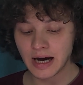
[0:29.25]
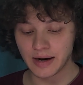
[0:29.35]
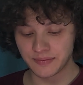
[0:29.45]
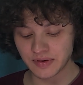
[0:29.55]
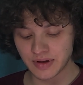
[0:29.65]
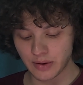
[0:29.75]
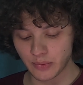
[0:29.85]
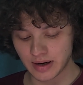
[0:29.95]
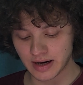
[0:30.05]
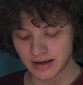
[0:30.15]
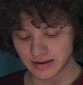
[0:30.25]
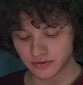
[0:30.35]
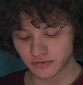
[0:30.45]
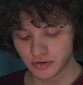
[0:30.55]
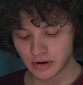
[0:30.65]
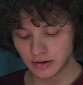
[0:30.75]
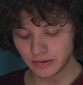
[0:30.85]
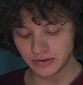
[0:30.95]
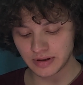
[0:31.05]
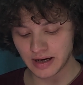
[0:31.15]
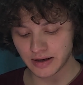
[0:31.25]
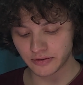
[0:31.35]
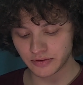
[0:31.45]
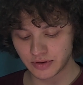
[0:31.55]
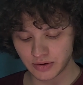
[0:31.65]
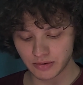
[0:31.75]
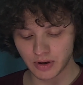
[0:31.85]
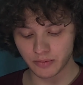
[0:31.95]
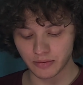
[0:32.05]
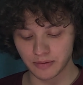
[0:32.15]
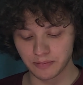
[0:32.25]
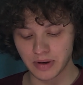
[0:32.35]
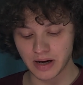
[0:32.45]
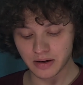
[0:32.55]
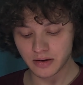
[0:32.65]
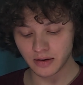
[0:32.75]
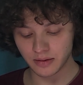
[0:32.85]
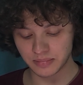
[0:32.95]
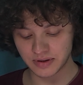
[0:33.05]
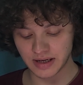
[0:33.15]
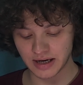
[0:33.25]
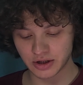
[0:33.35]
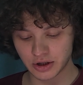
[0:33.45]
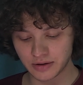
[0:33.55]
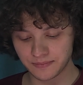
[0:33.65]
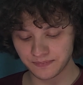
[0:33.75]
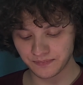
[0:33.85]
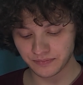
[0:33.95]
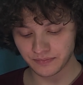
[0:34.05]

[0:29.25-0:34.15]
After that, we gotta scroll down to our backup section.